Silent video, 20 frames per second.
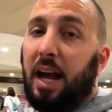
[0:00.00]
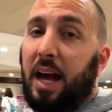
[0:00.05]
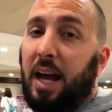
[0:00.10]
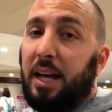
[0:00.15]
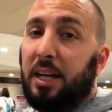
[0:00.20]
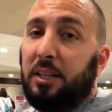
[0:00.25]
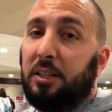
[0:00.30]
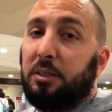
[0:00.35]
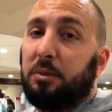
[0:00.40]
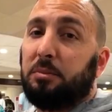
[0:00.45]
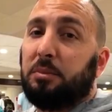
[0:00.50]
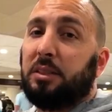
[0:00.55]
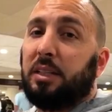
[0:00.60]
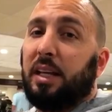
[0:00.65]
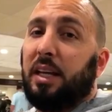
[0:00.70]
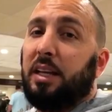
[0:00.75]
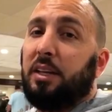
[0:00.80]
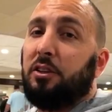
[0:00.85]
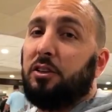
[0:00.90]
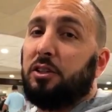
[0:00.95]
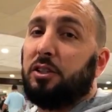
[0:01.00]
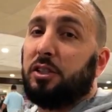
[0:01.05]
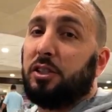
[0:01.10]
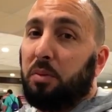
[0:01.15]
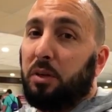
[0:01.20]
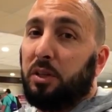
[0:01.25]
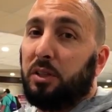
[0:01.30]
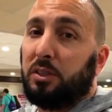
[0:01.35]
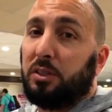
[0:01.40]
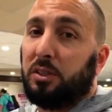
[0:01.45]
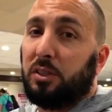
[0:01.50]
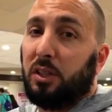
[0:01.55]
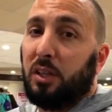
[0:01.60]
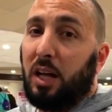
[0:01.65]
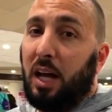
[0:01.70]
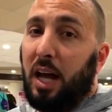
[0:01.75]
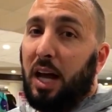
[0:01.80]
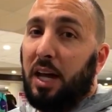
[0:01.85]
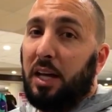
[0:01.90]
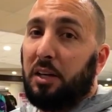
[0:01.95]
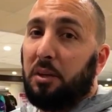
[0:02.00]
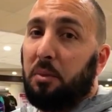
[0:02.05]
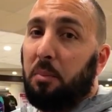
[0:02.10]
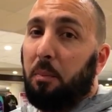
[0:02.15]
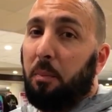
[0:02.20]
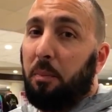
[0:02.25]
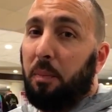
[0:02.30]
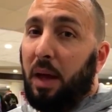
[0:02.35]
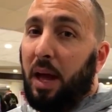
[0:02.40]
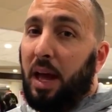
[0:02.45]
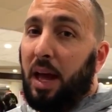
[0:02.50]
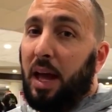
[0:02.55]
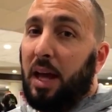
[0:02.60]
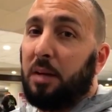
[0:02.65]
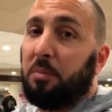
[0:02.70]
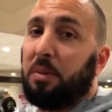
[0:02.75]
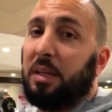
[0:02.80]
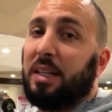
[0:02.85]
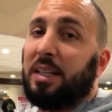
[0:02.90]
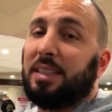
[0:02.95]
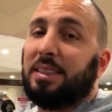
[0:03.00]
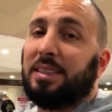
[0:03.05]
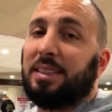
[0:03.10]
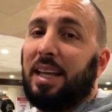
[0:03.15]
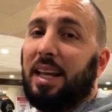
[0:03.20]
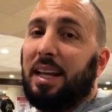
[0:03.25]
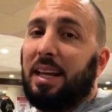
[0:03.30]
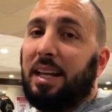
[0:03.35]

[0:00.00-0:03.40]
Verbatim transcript: items in your personal item bag because they